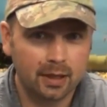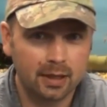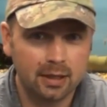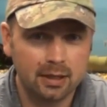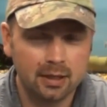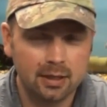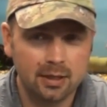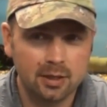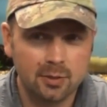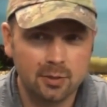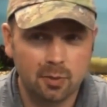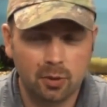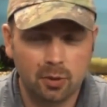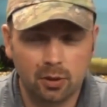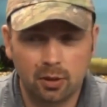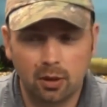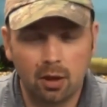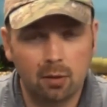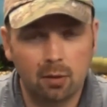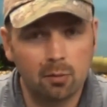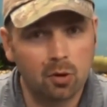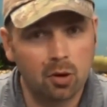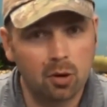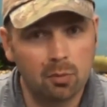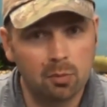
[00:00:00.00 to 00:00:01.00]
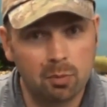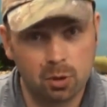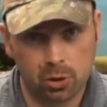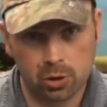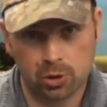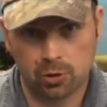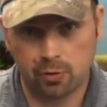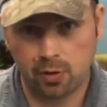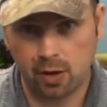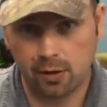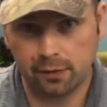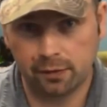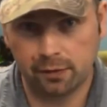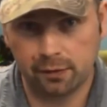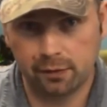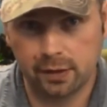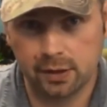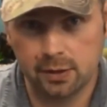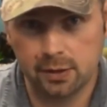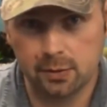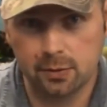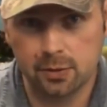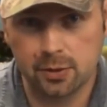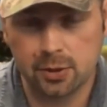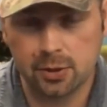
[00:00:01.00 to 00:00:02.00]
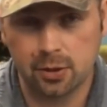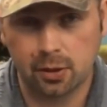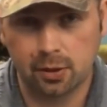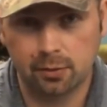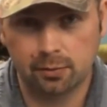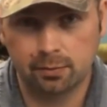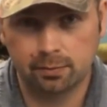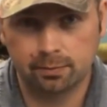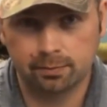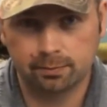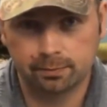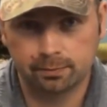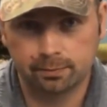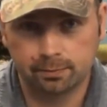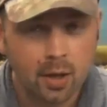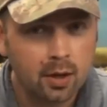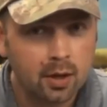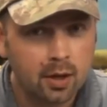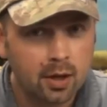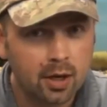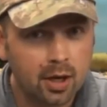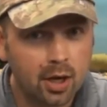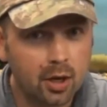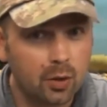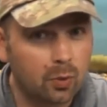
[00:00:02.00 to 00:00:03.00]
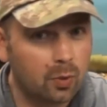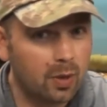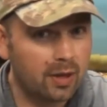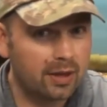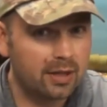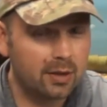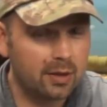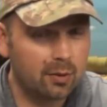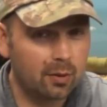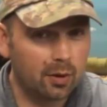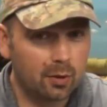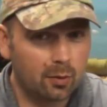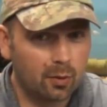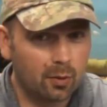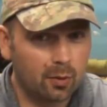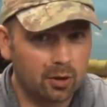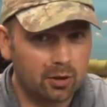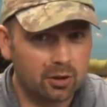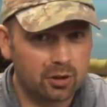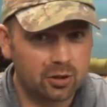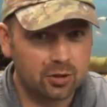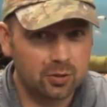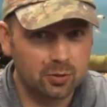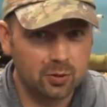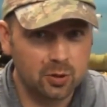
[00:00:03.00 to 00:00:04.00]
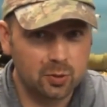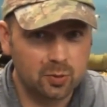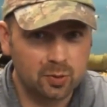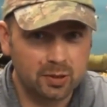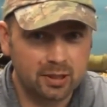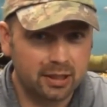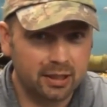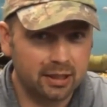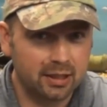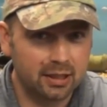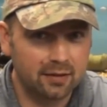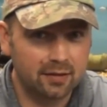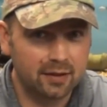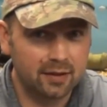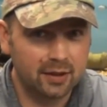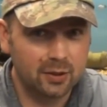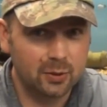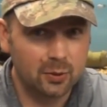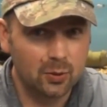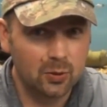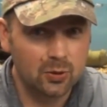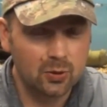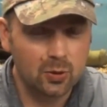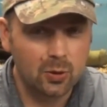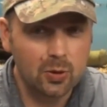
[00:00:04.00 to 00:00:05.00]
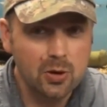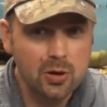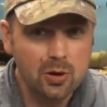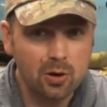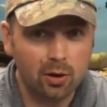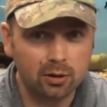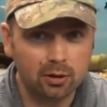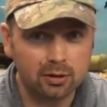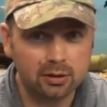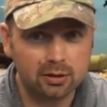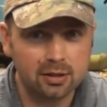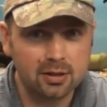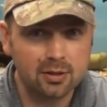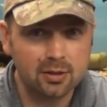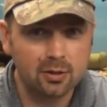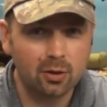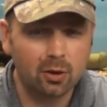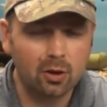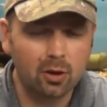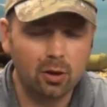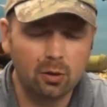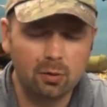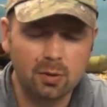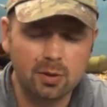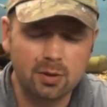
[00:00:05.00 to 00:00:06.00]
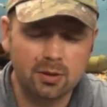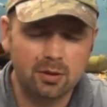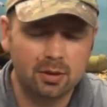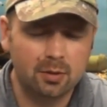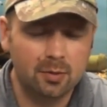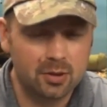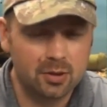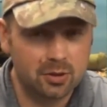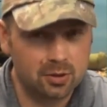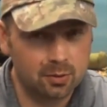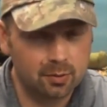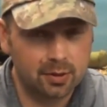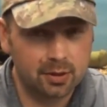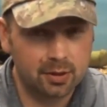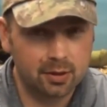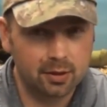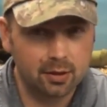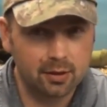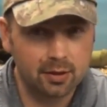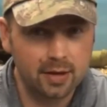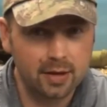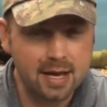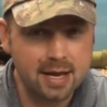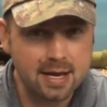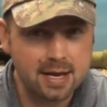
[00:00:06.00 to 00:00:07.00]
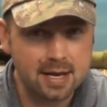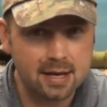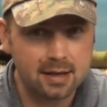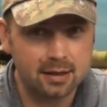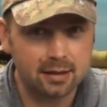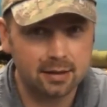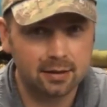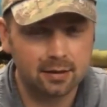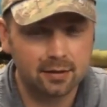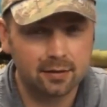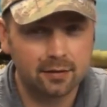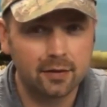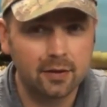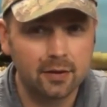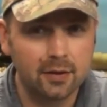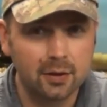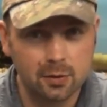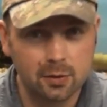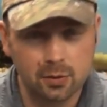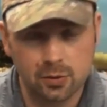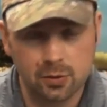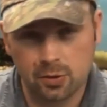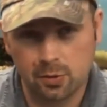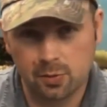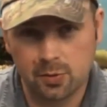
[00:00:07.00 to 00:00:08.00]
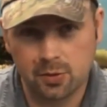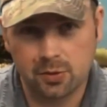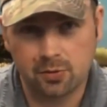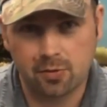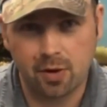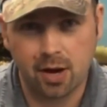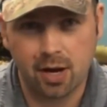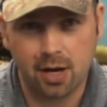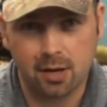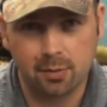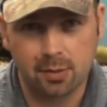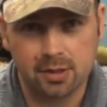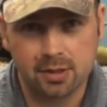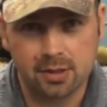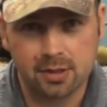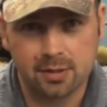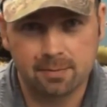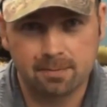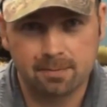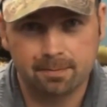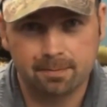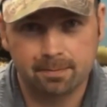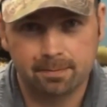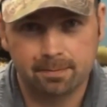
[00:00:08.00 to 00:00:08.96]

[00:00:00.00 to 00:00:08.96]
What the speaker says: is put a lot more bushcraft videos on. And whether you want to watch those particular videos or not, there's always going to be something on there for new subscribers.